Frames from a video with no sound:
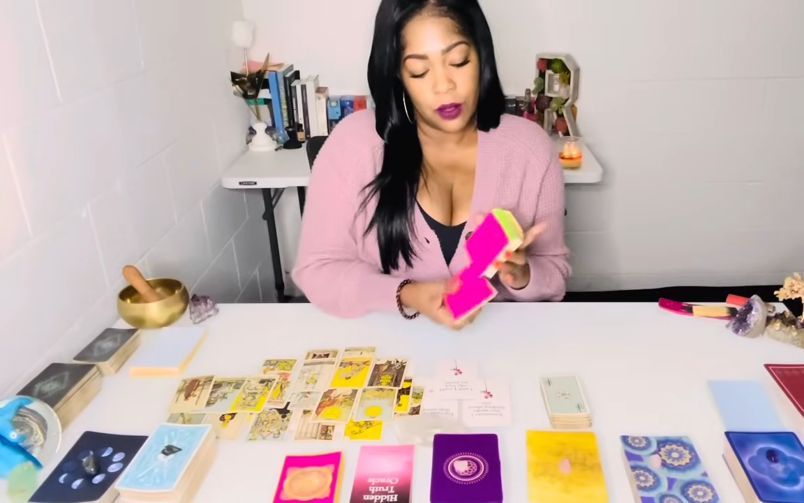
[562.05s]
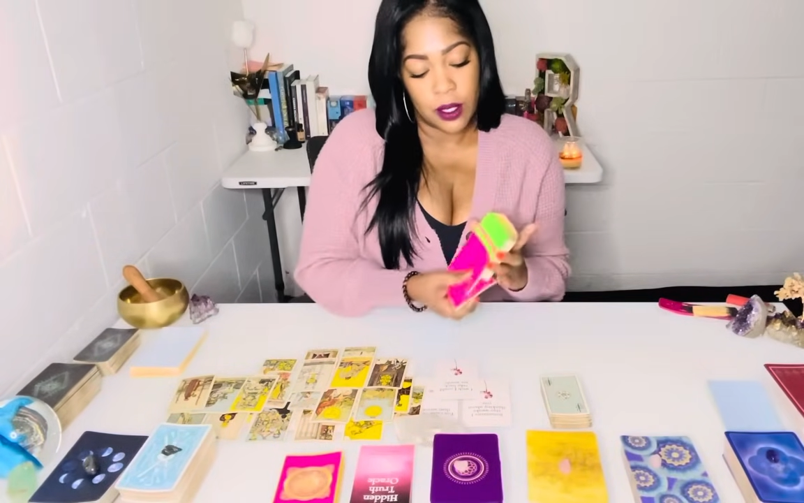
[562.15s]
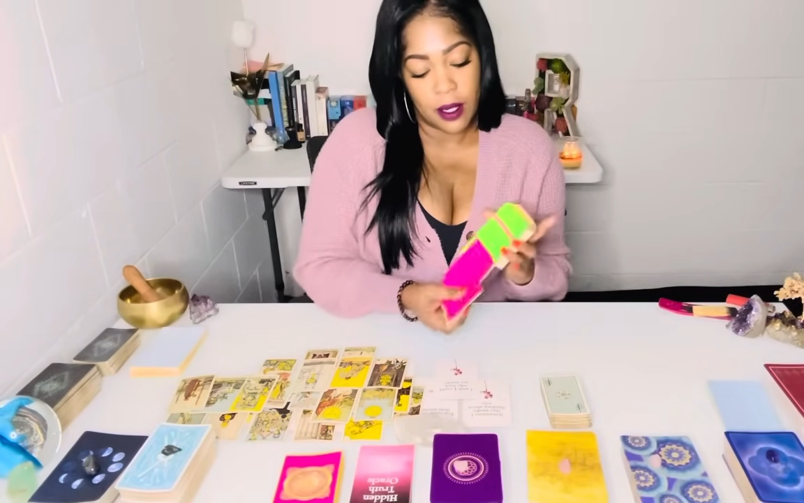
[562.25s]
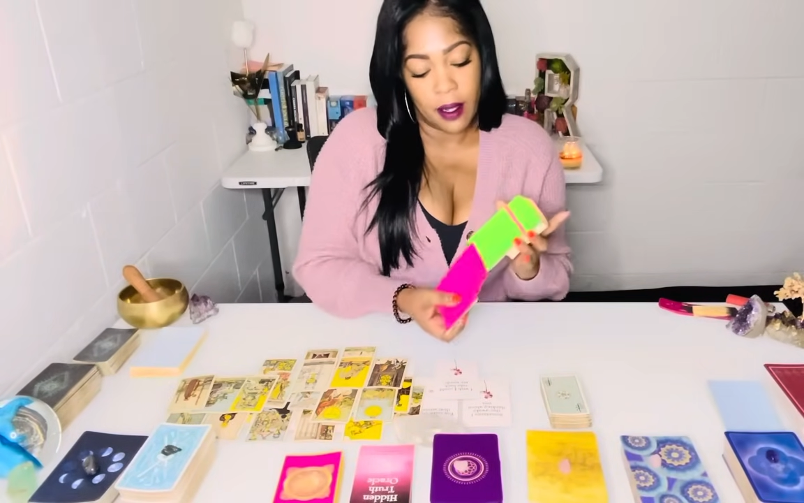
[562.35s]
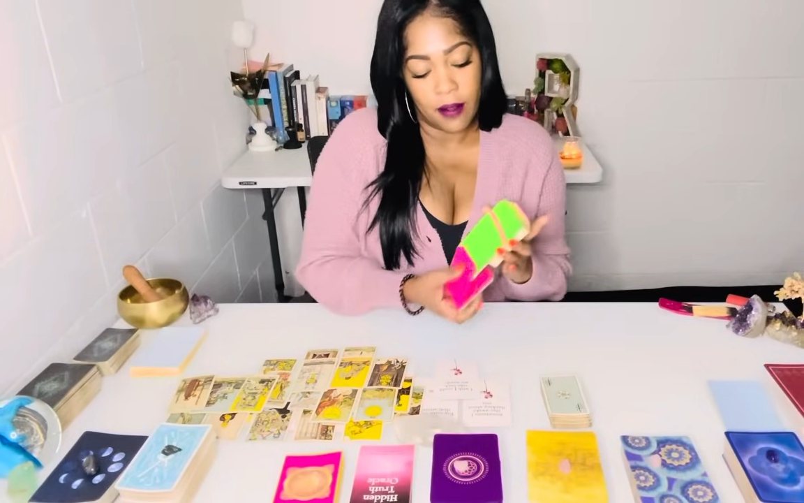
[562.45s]

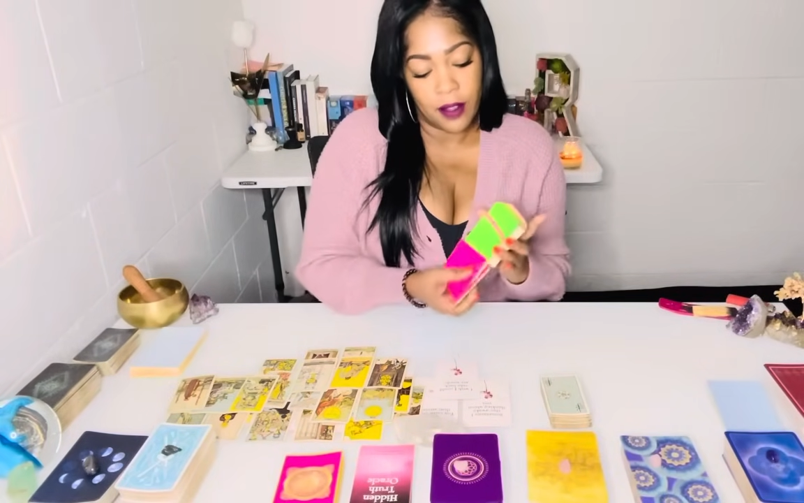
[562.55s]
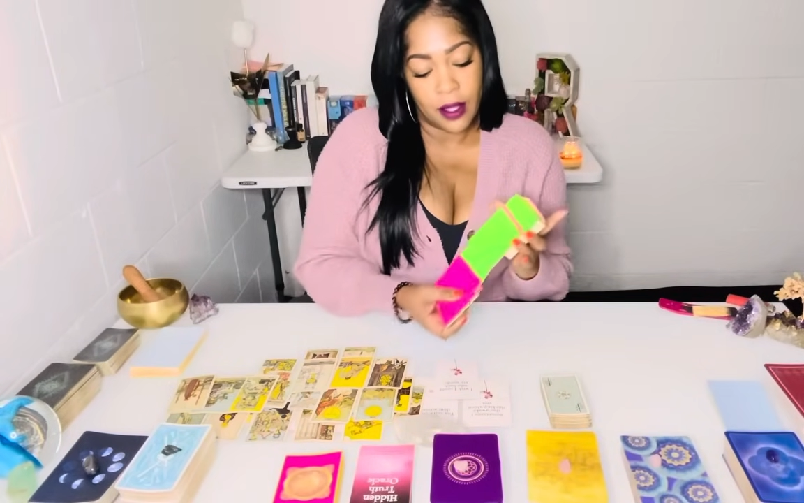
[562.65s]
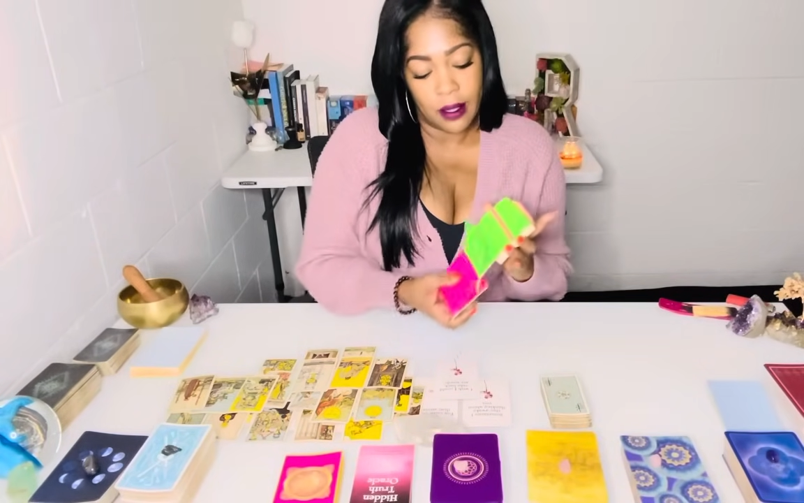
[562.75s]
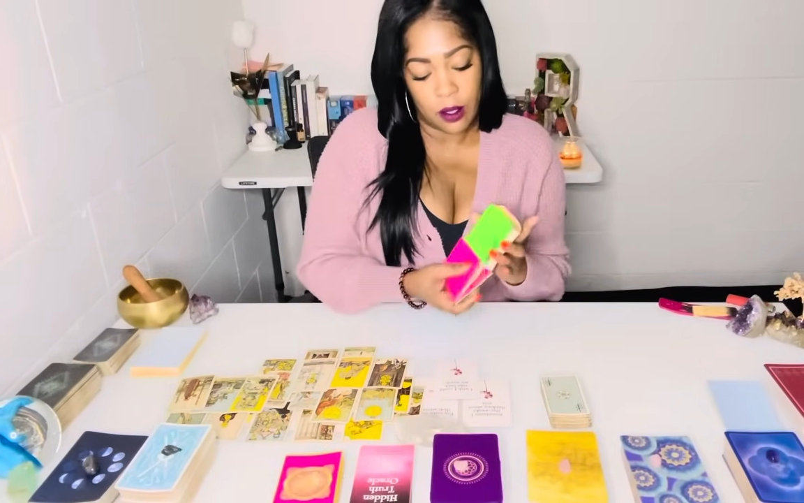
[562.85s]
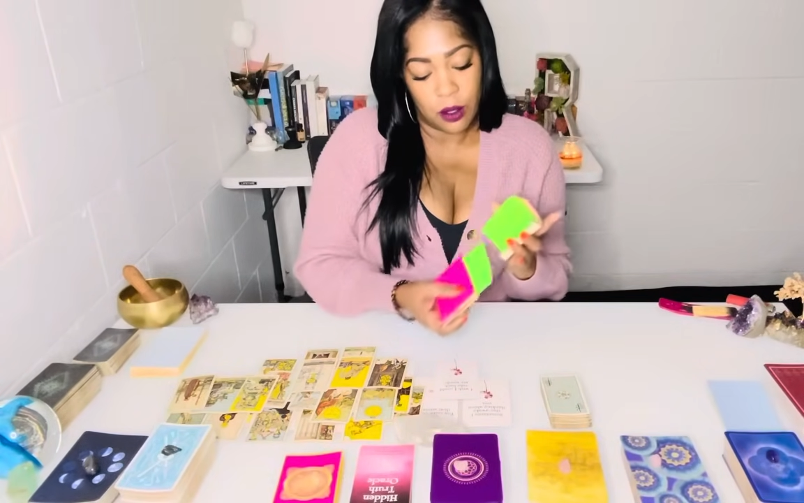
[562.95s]
This had
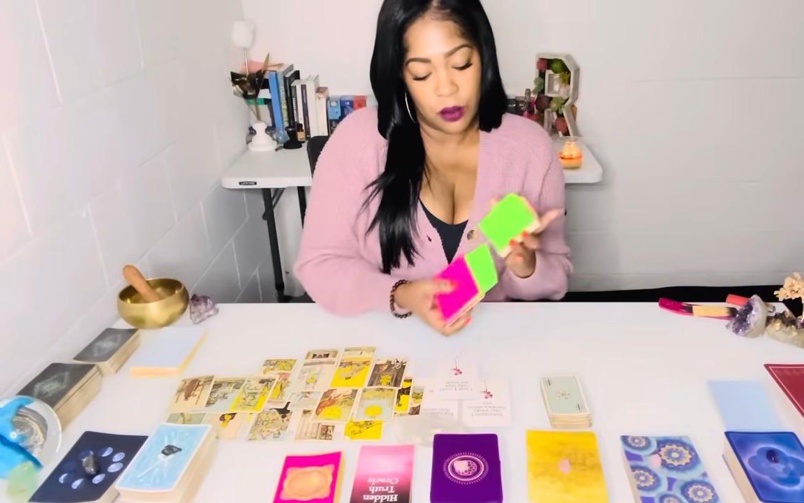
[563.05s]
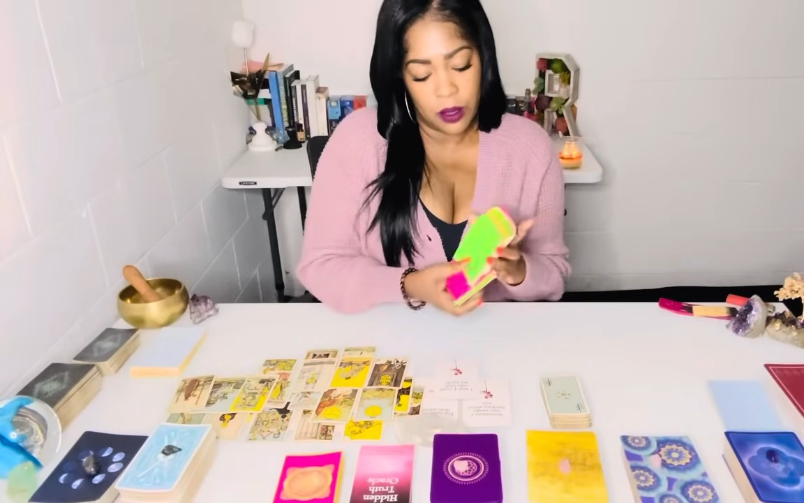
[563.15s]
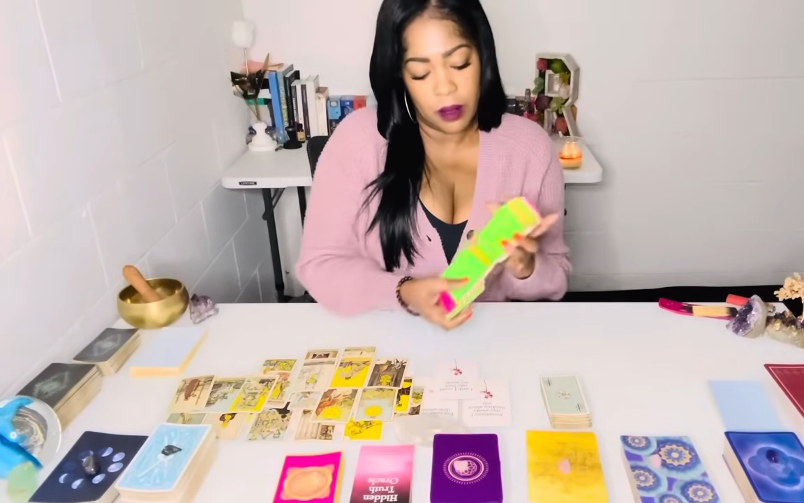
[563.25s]
everything to do with